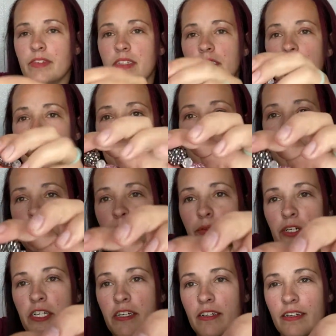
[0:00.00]
So you're gonna
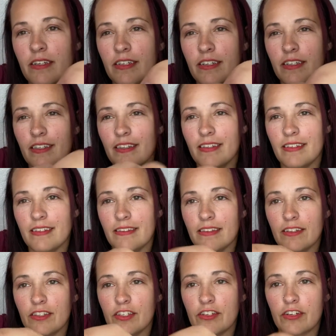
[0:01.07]
put these
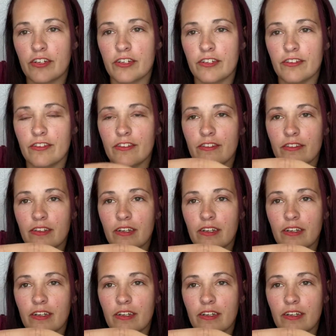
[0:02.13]
cylinders